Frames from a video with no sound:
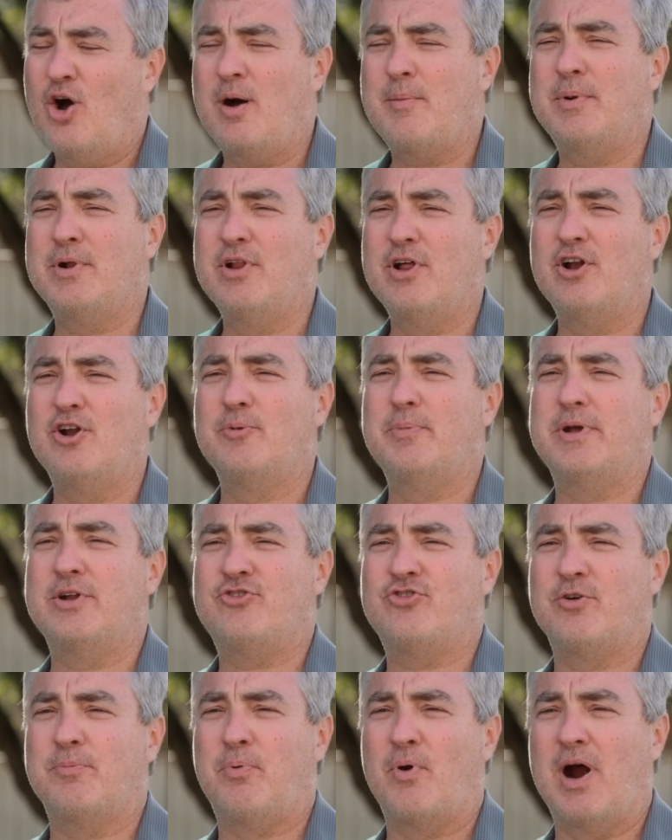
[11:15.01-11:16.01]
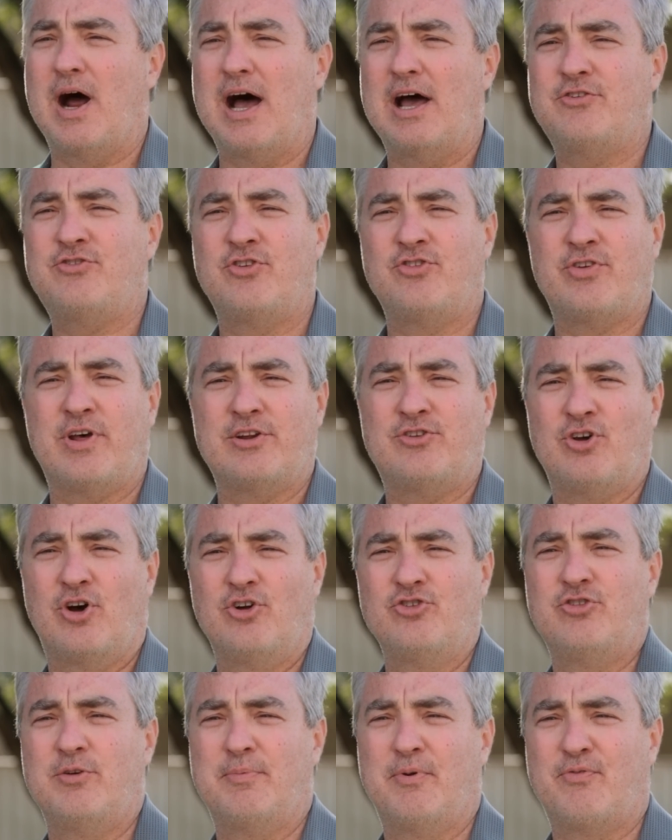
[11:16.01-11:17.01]
You know, I'm a little bit surprised. As I
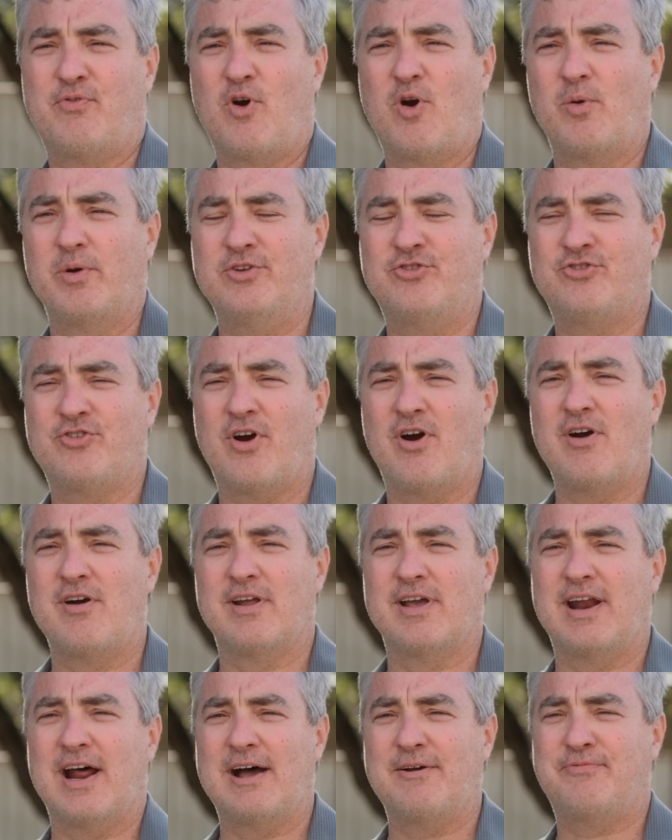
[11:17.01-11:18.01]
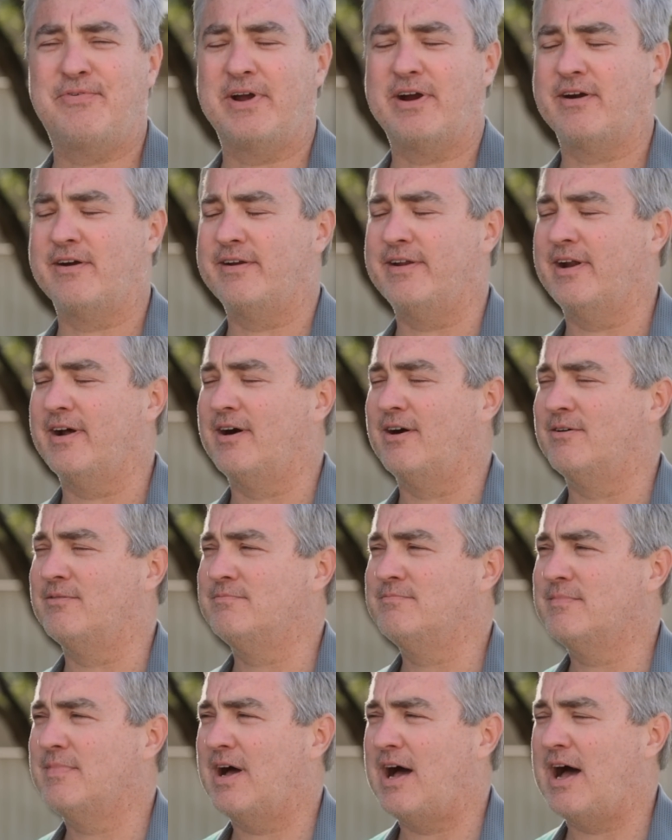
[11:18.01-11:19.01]
told you before we started, I figured, you
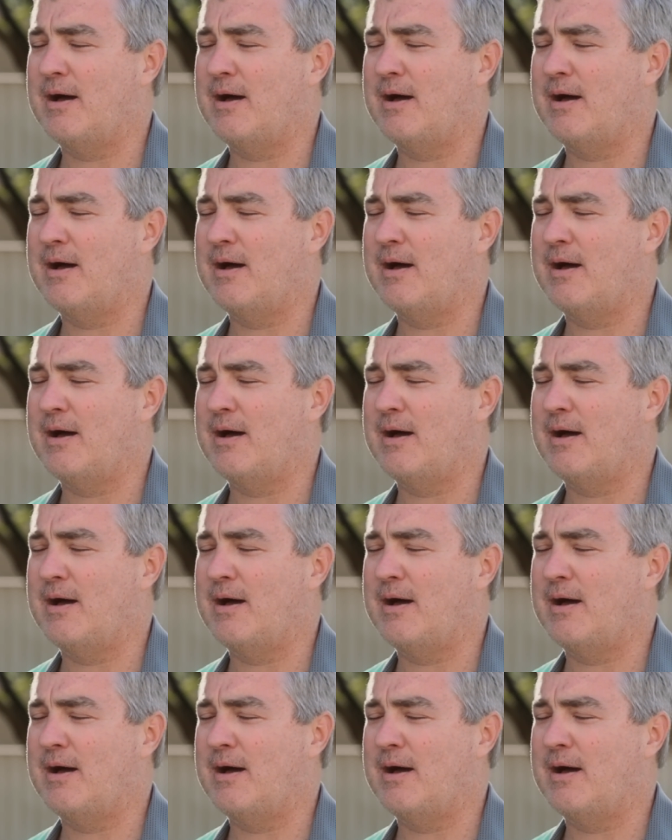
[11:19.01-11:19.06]
know,